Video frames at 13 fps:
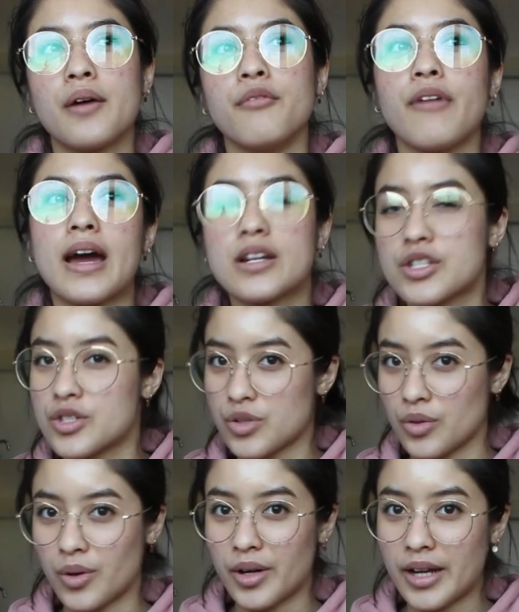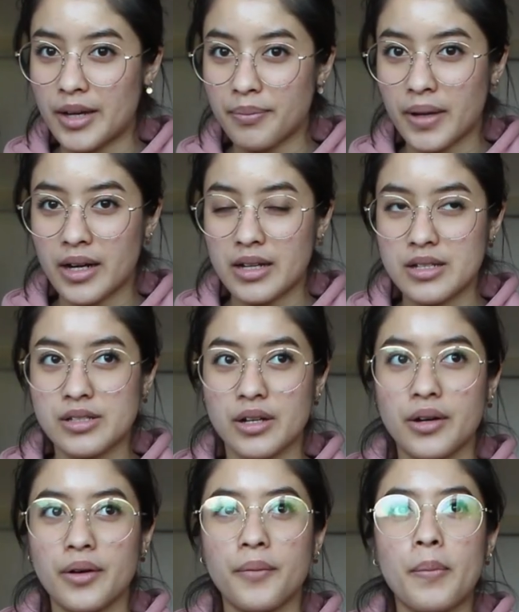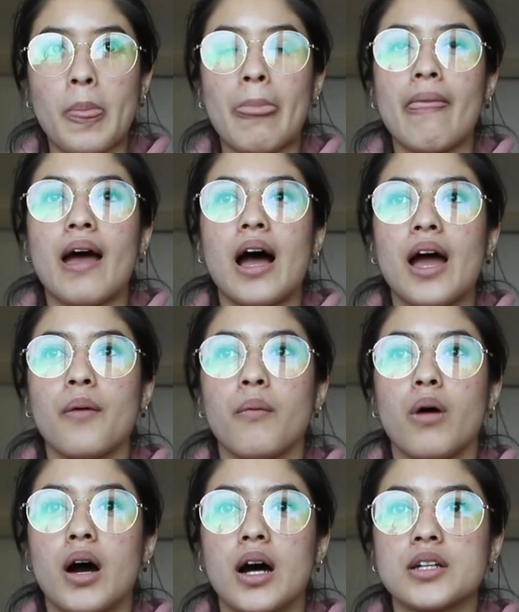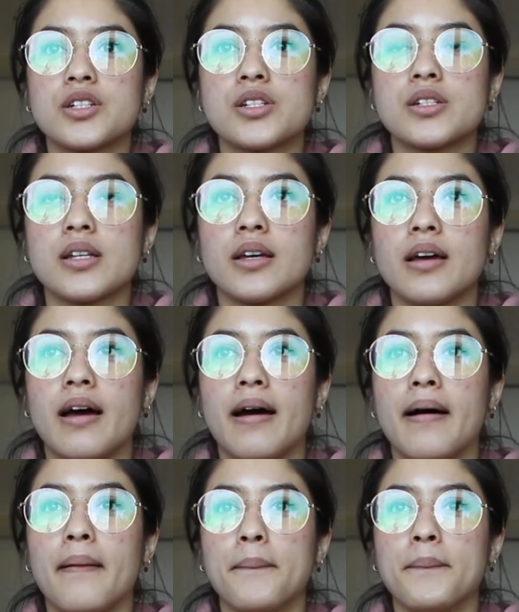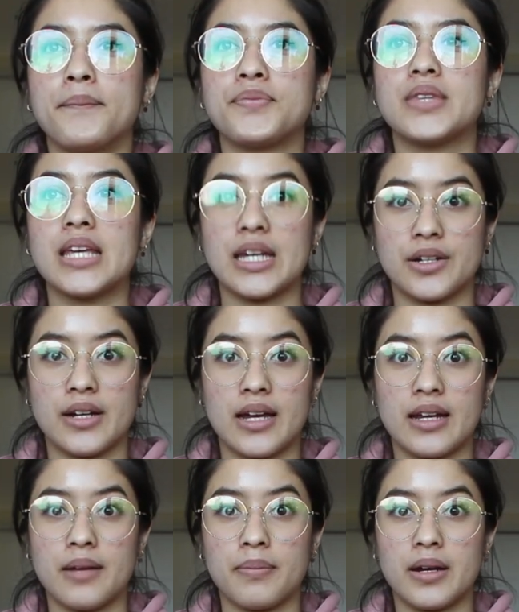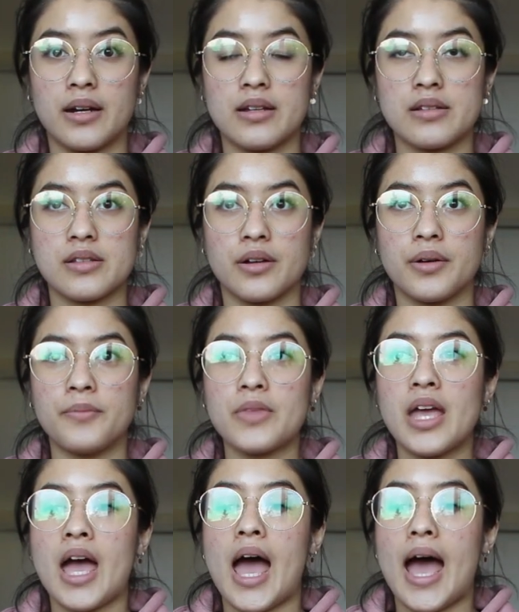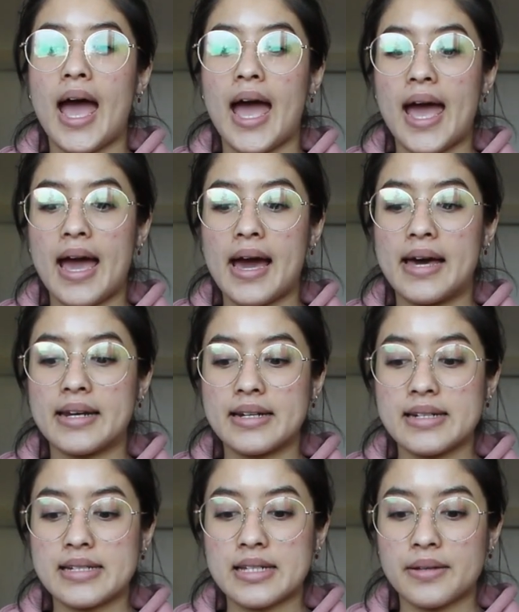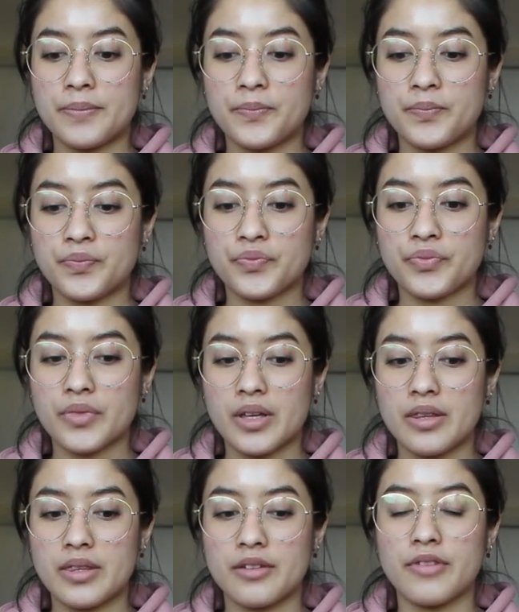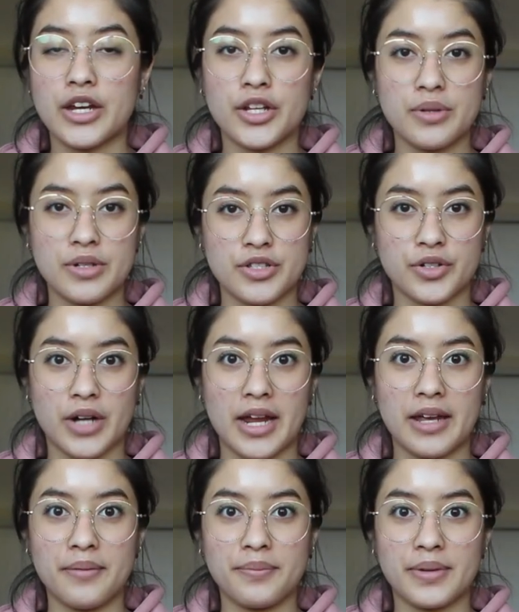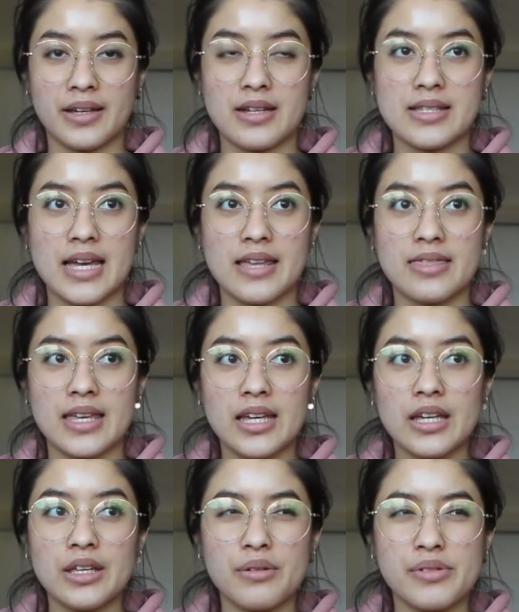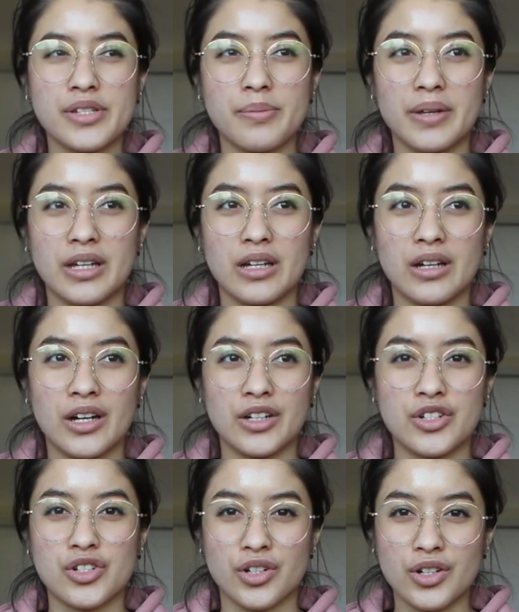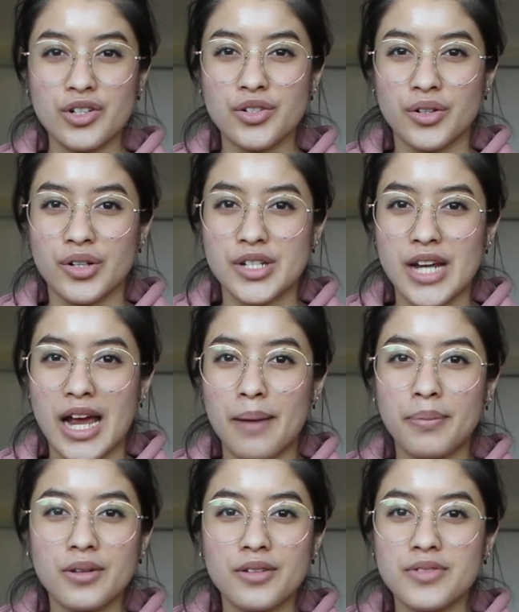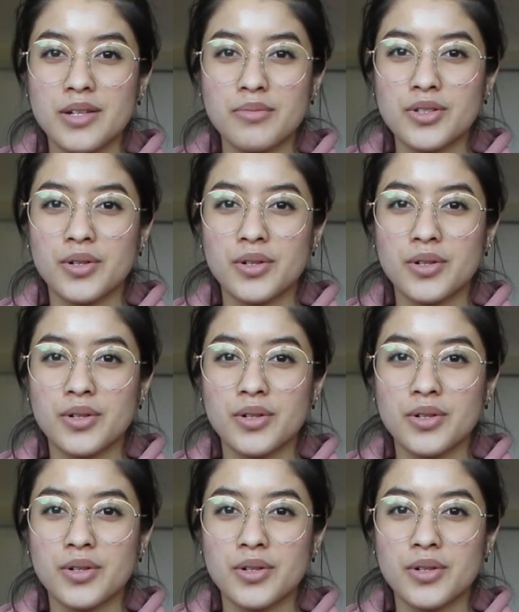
Vance Joy at Paradiso, I watched um, The Internet at Paradiso, and the venue is great because I think it used to be a church or a chapel of some